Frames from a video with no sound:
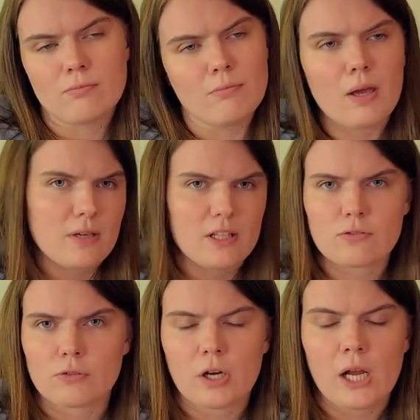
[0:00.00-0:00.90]
Maybe it's
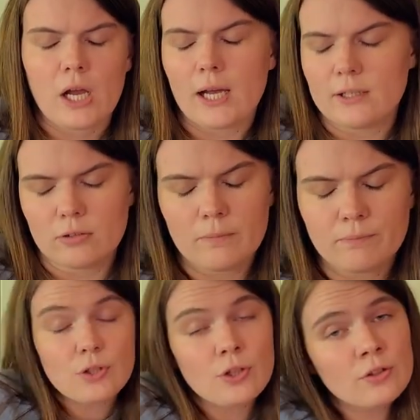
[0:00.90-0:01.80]
free. I don't know.
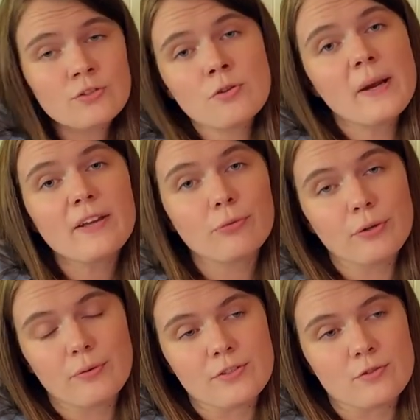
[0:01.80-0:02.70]
So those are my
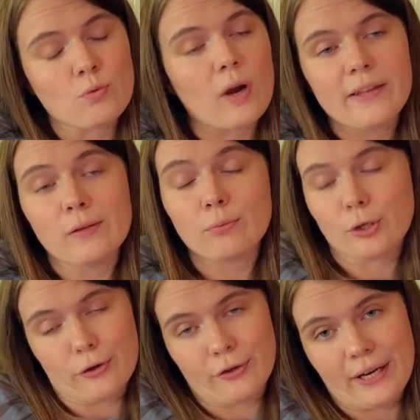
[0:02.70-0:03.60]
3 reasons why I think
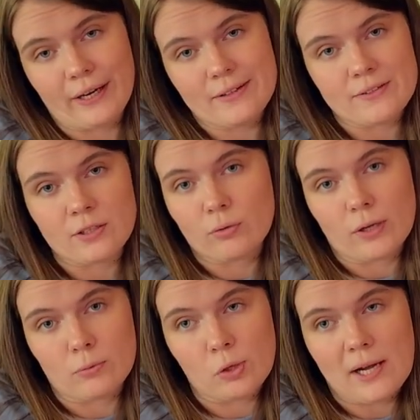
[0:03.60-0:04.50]
Procreate is an
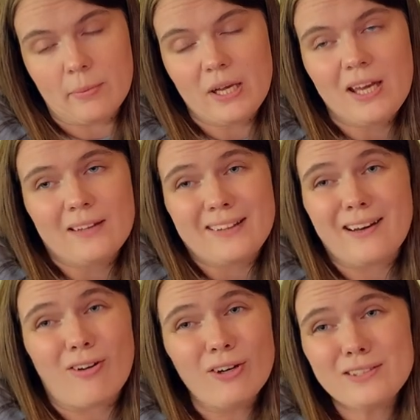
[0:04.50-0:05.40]
incredible app
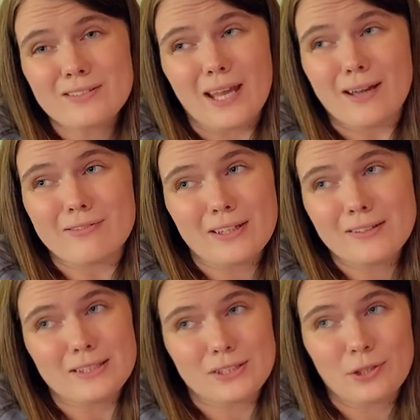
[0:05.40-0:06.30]
that honestly have
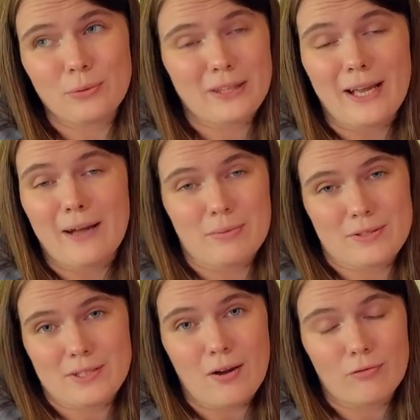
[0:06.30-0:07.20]
nothing to do with the app
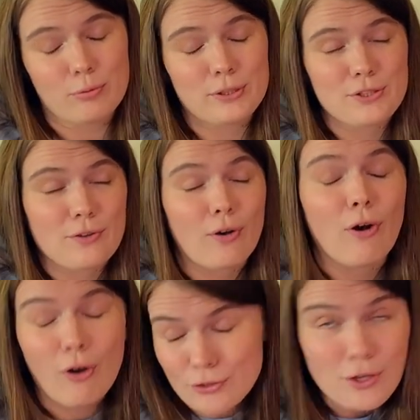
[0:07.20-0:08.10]
itself, which is
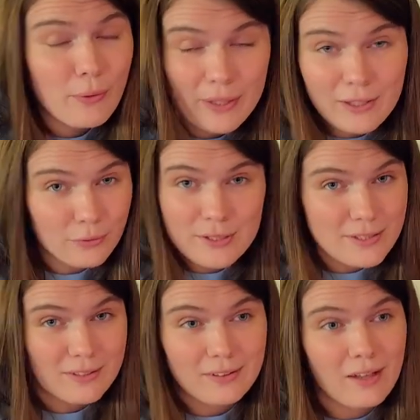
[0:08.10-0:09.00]
also another
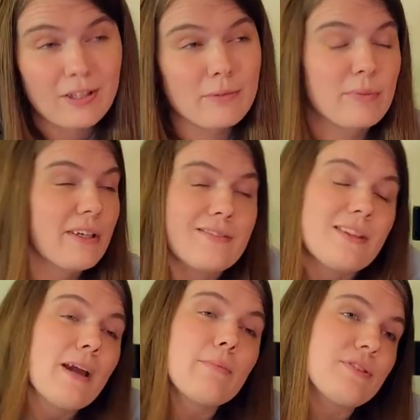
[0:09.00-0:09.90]
reason to love it because
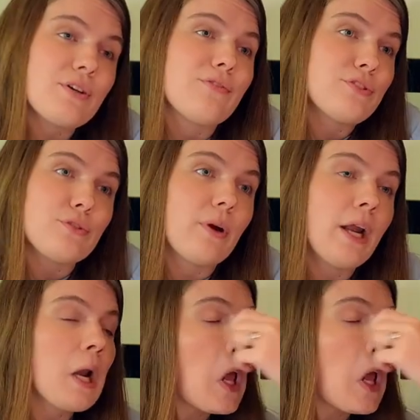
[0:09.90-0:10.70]
the app itself is great.